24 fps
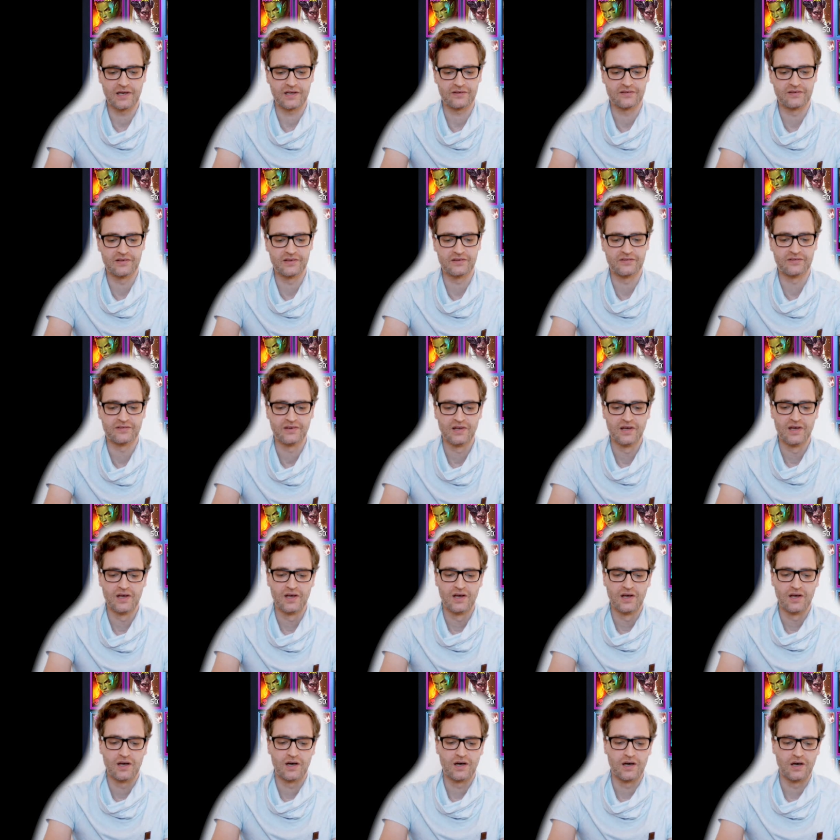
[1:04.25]
has this
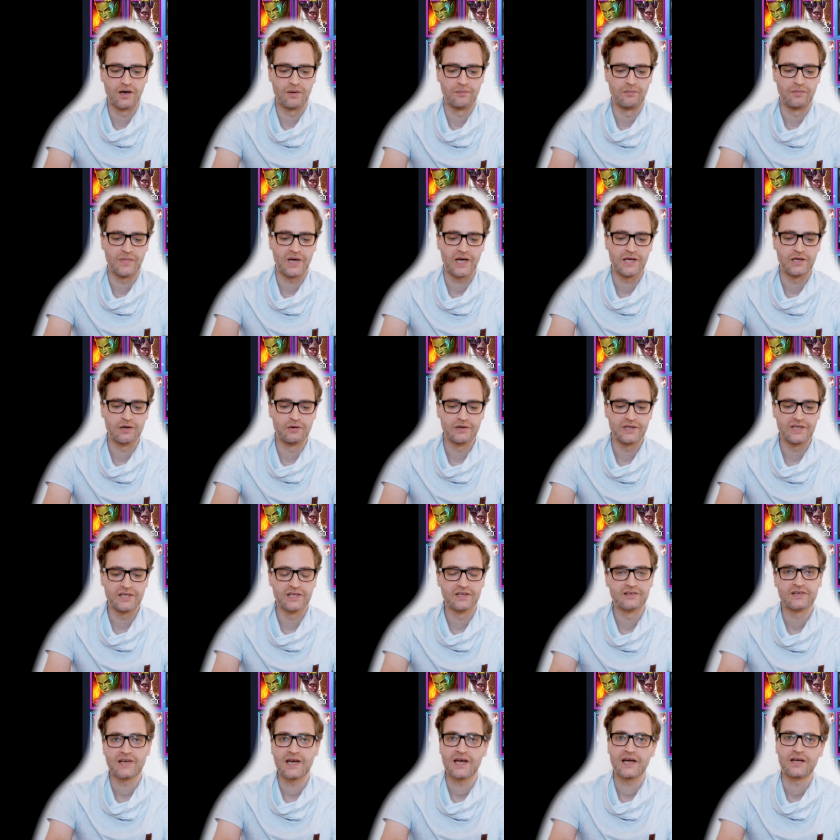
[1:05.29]

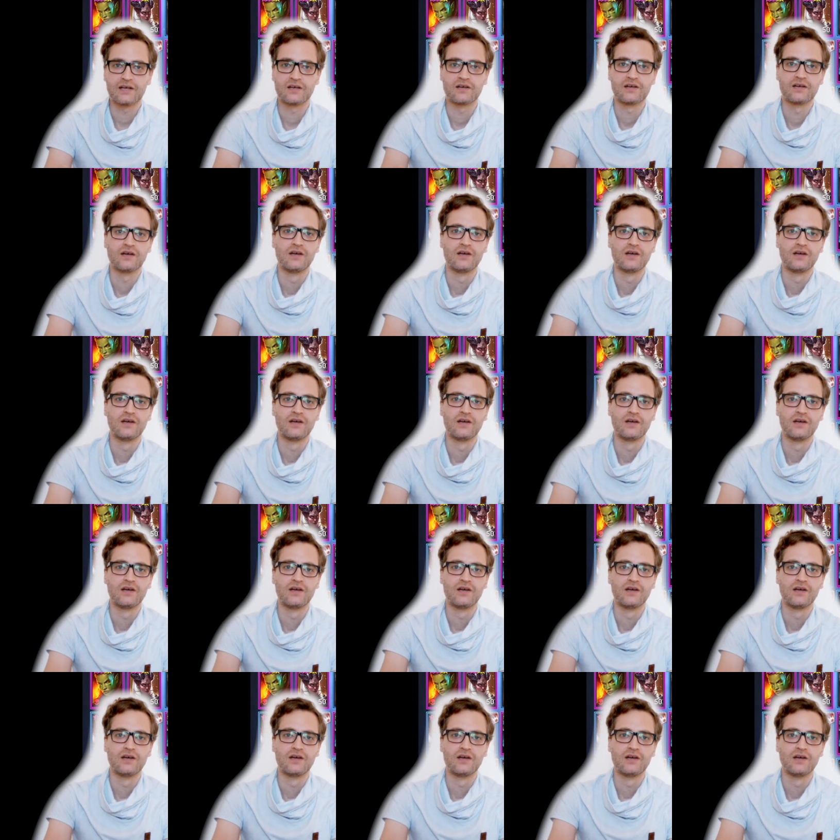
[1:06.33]
AoE attack,